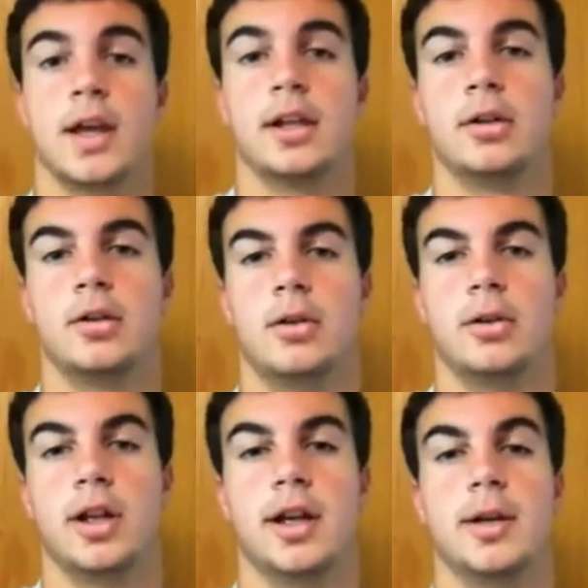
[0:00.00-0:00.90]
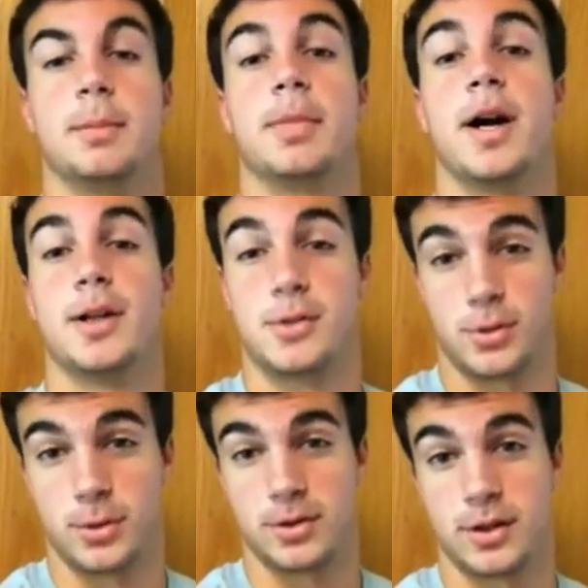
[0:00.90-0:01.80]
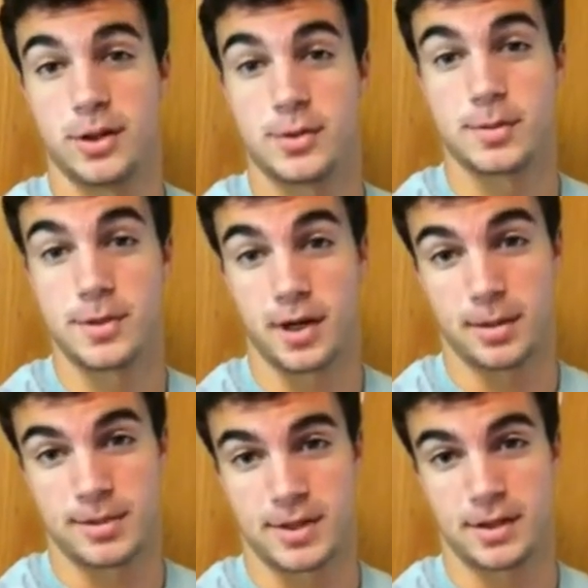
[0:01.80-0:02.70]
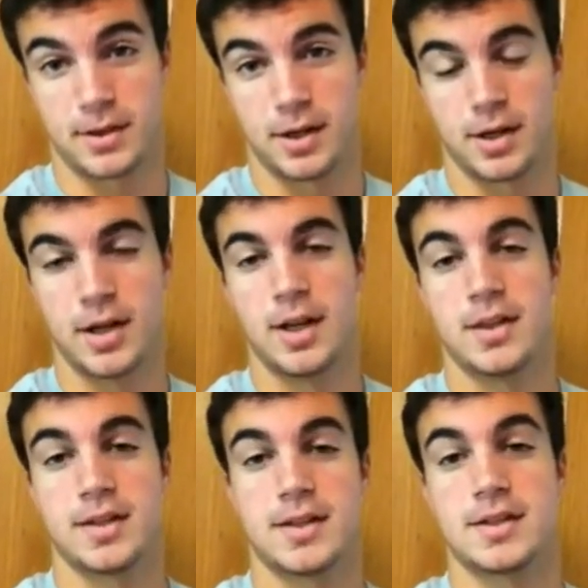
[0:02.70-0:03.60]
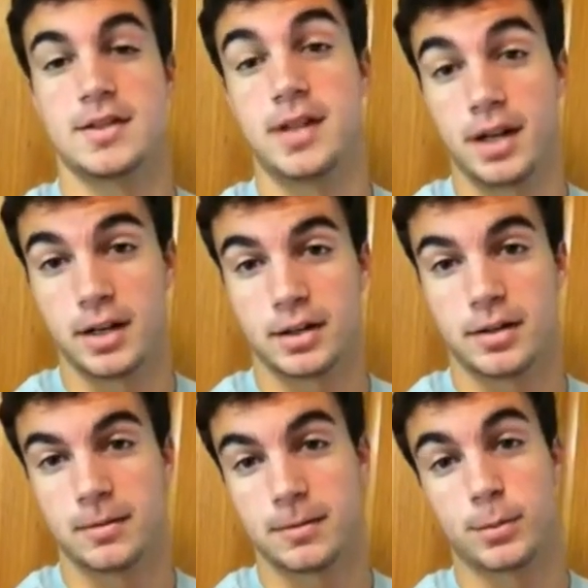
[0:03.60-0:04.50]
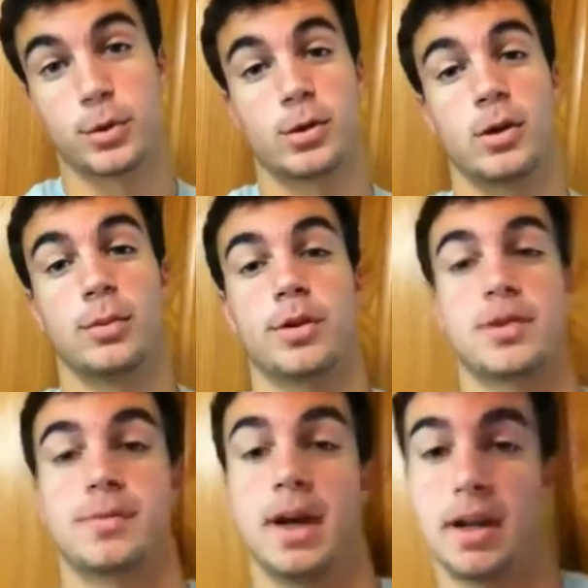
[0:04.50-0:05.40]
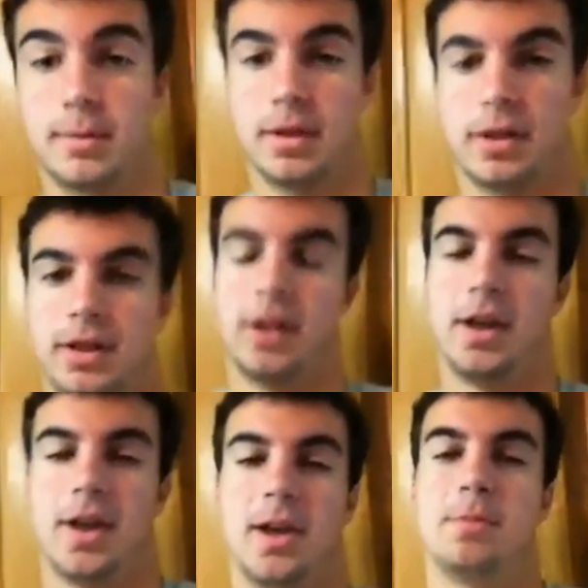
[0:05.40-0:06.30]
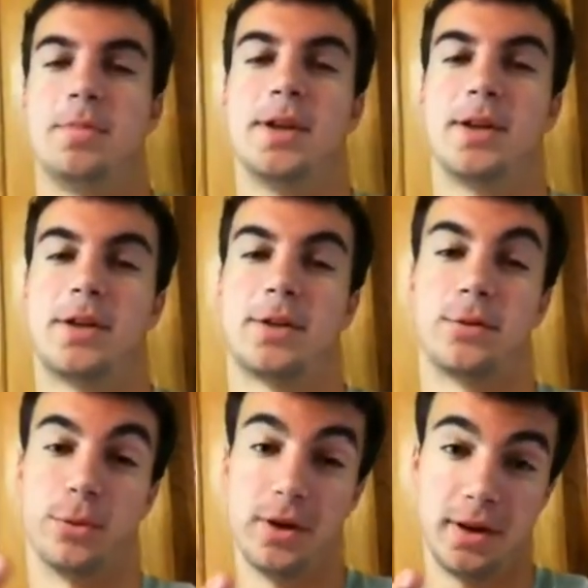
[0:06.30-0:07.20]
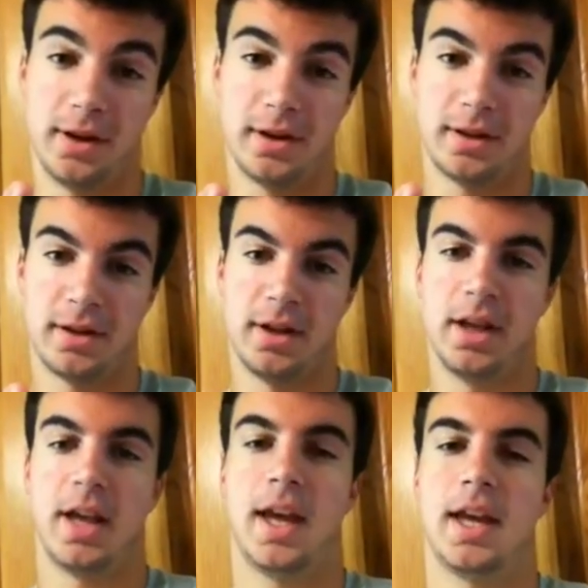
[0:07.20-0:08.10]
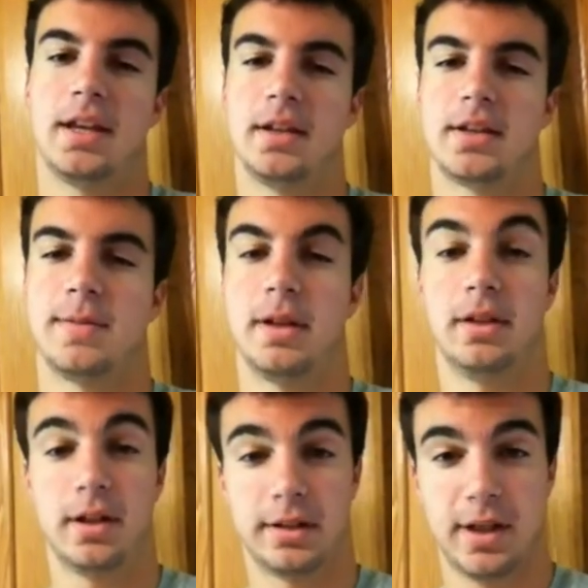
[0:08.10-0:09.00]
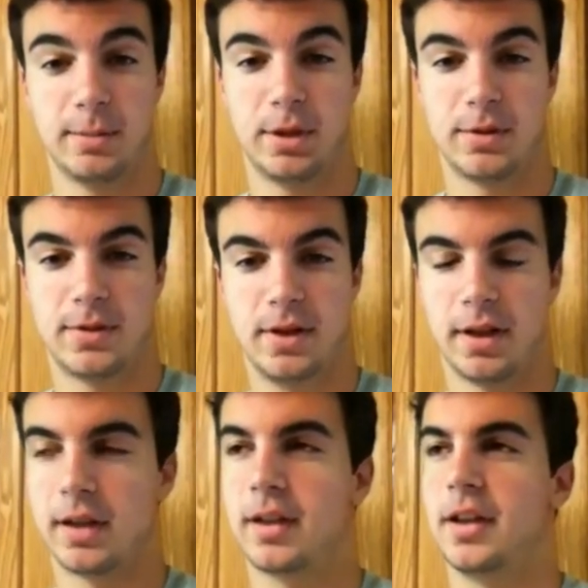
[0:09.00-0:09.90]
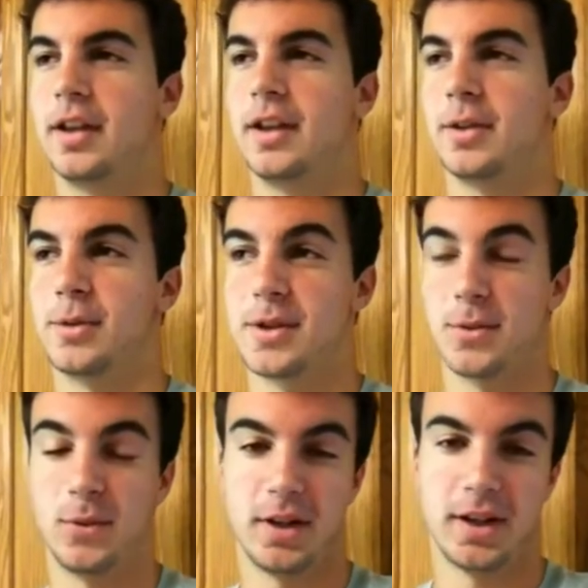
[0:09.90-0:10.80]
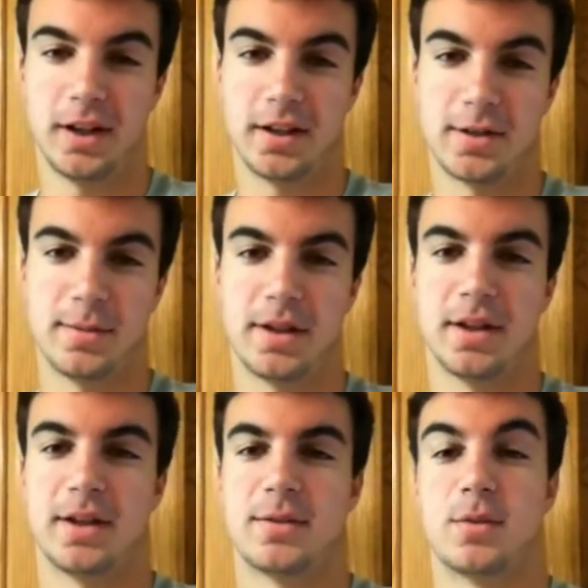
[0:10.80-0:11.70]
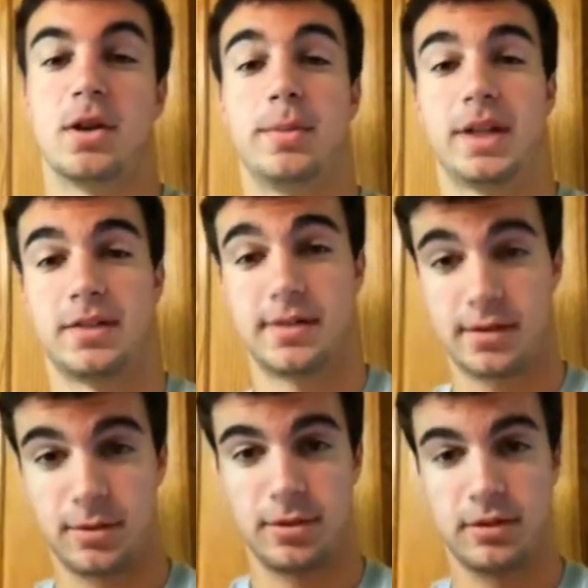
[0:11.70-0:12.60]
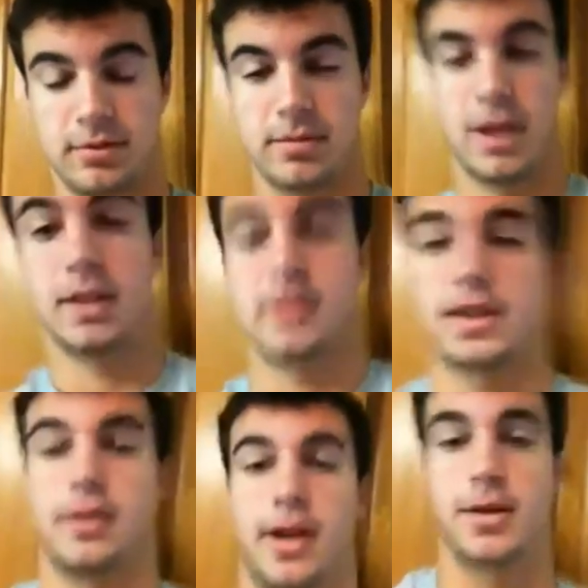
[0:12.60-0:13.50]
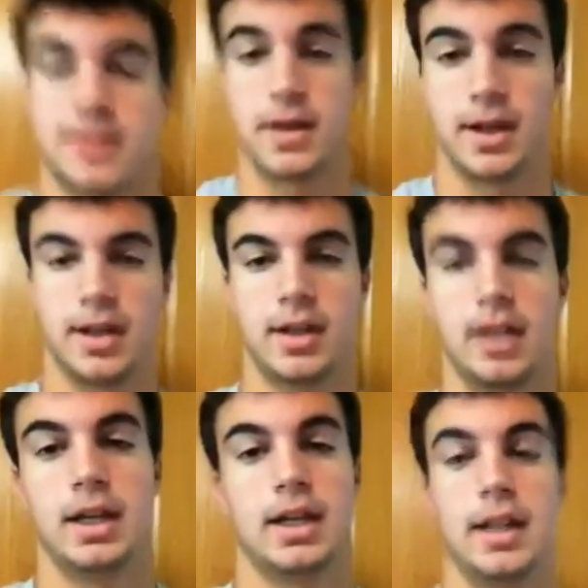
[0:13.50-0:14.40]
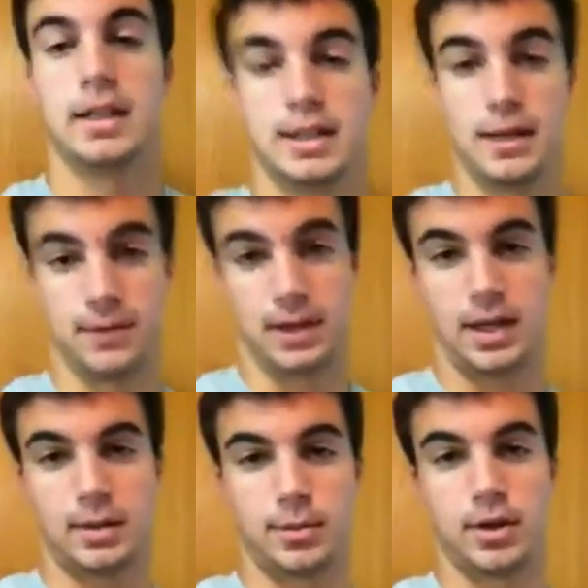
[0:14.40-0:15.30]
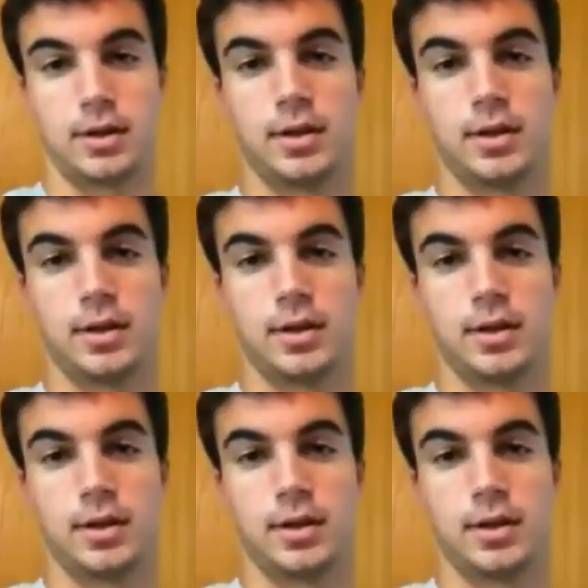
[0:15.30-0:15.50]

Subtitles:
fellow Ola and bonjour to all you subscribers out there. This is Doug from Croyle Bros Bodybuilding, MB3, and it's been a long time no see. The reason why is because we're all back to school, Matthew's at Ohio State, and I didn't have a camera.